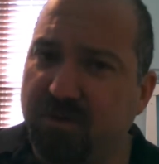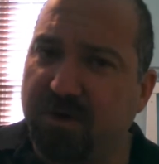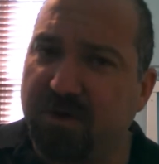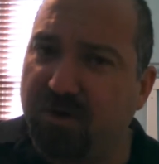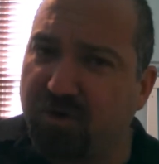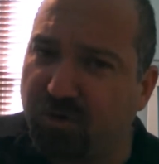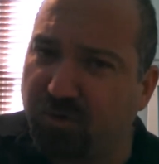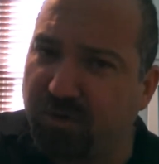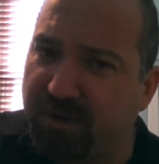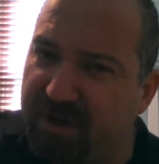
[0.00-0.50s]

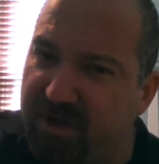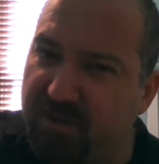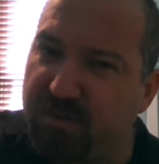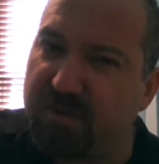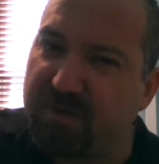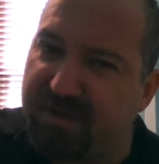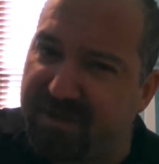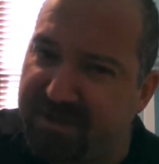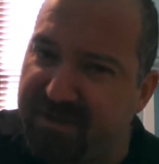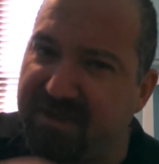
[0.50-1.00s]
agree
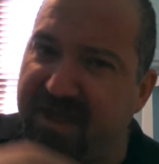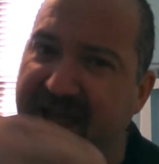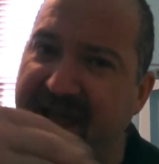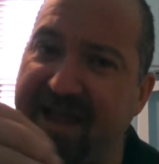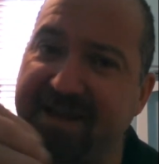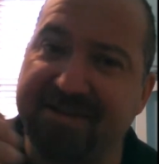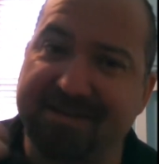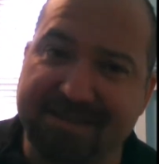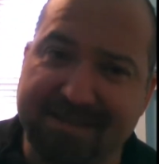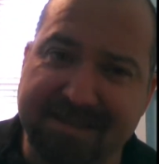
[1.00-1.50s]
with
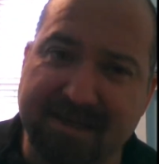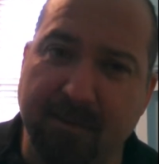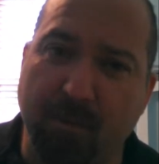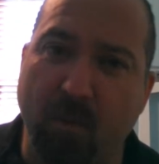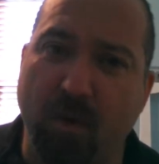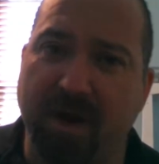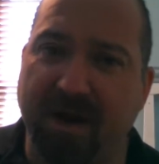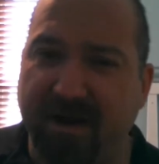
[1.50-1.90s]
that somewhat.